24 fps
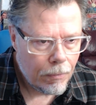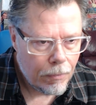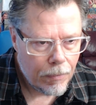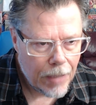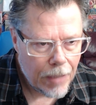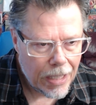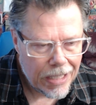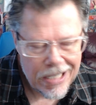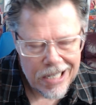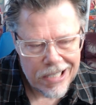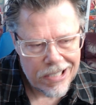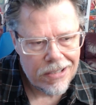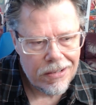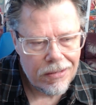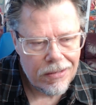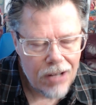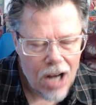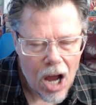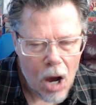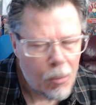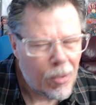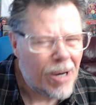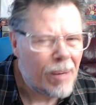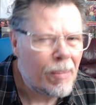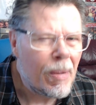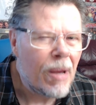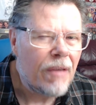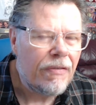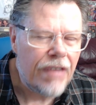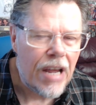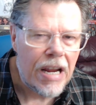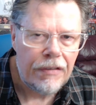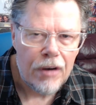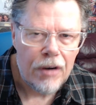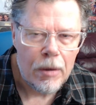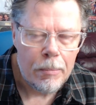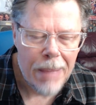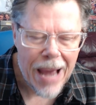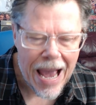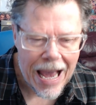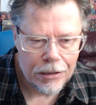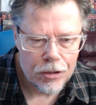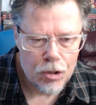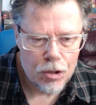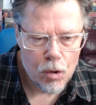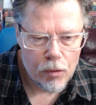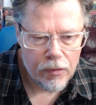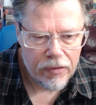just not one of my favorite
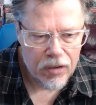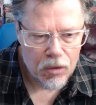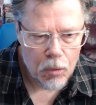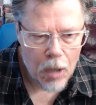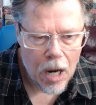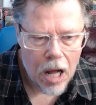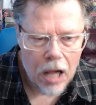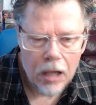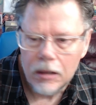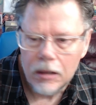bands overall.